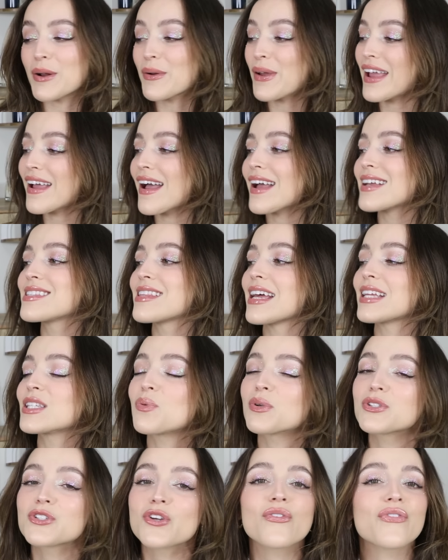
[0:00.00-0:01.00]
okay guys,
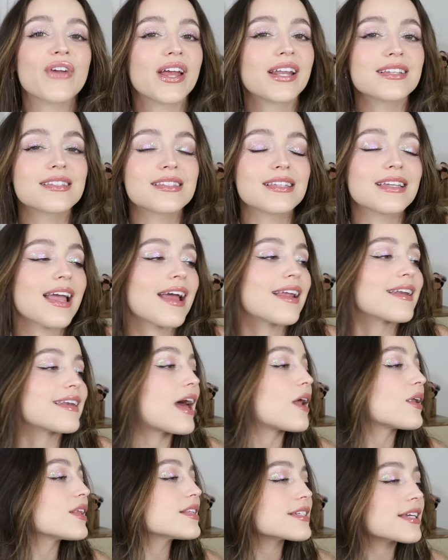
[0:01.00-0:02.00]
that's what's your fantasy. And
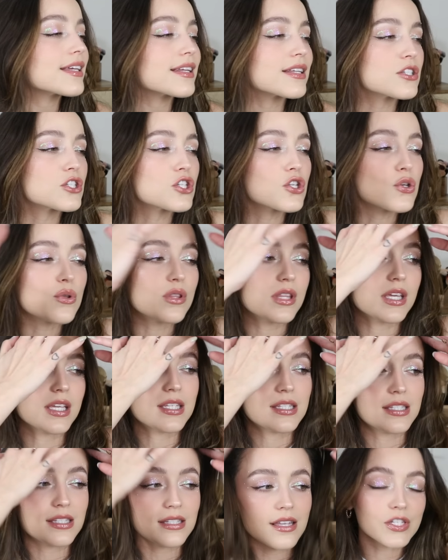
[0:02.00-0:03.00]
now let's get into
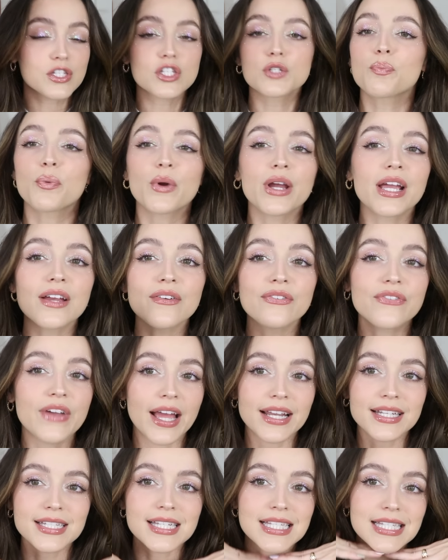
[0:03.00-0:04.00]
this spring
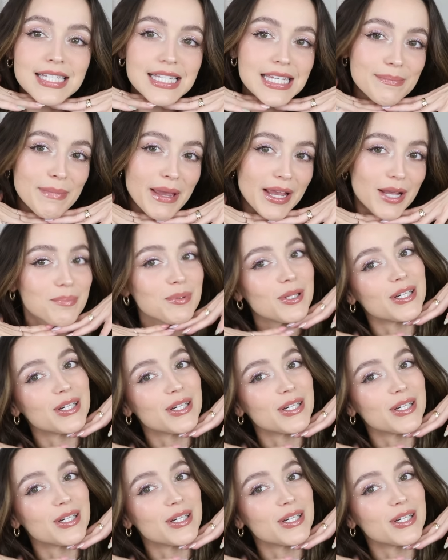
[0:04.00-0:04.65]
fantasy makeup